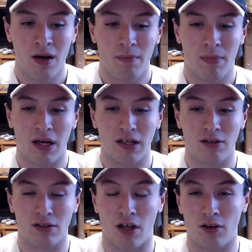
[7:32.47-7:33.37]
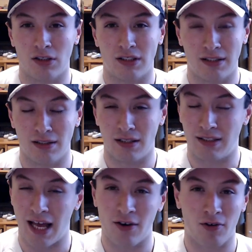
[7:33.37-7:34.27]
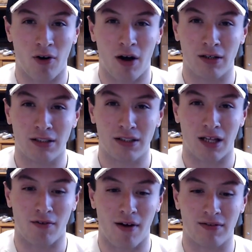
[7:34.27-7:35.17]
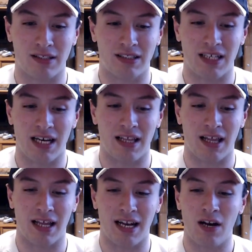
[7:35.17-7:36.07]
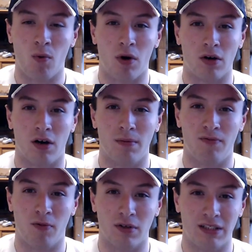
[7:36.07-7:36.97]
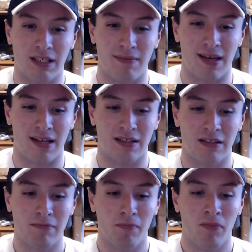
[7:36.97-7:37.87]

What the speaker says: But it was another standard cross that the Revs concede that they need to work on before the season begins.